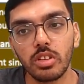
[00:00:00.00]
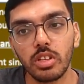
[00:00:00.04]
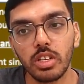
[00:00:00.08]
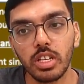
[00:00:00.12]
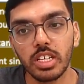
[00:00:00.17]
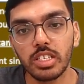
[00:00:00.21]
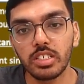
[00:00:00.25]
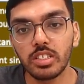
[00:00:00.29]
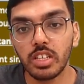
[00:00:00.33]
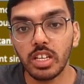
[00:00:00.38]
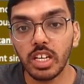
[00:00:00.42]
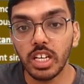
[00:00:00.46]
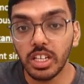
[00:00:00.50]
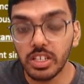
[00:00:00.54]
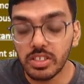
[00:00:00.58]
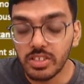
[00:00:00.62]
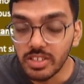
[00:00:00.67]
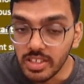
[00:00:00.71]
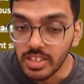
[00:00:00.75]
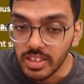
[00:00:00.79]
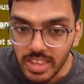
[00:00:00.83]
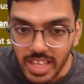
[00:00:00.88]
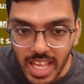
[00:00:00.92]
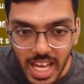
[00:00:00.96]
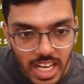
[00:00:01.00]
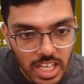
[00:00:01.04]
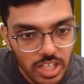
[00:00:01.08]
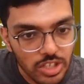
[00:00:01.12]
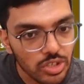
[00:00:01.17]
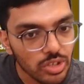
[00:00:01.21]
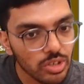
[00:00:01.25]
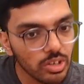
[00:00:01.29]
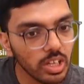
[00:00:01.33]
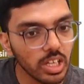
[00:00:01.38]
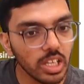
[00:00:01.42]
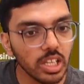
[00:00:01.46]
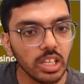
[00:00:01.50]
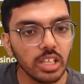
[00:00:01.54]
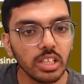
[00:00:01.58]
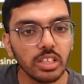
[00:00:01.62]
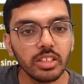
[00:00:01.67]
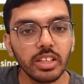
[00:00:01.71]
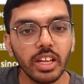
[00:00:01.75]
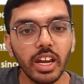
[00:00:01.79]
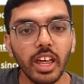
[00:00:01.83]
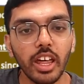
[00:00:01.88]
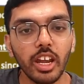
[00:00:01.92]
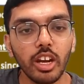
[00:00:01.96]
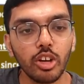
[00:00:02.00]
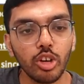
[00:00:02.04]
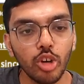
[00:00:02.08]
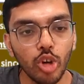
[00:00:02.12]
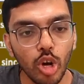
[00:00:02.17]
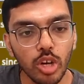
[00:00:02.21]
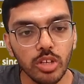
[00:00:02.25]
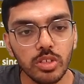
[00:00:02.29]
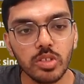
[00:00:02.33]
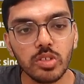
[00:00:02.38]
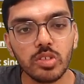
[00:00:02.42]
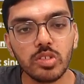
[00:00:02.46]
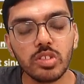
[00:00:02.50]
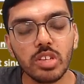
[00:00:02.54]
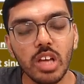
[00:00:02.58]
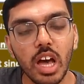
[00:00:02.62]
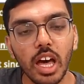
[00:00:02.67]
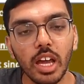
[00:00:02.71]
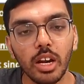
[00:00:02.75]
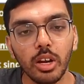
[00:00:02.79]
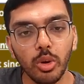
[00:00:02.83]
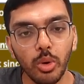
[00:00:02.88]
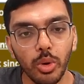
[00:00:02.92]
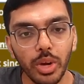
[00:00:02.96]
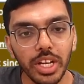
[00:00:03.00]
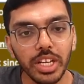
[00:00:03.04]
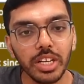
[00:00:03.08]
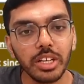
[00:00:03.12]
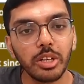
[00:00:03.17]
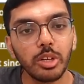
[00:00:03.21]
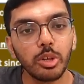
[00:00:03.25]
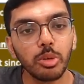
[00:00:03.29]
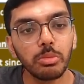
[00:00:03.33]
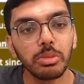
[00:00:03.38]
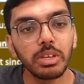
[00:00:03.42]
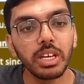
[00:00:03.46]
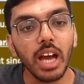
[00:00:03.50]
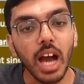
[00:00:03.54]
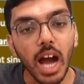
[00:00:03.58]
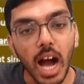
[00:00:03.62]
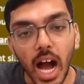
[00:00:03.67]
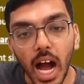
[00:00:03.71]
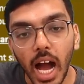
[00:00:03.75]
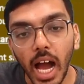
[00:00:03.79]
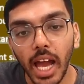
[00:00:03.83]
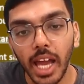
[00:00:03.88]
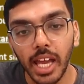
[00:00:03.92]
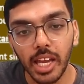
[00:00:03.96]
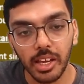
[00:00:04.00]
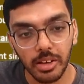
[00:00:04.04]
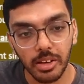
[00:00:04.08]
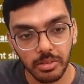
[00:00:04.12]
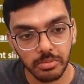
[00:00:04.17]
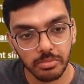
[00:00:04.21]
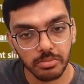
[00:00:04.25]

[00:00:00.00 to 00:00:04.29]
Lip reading: it is natural that our costs are going to be high.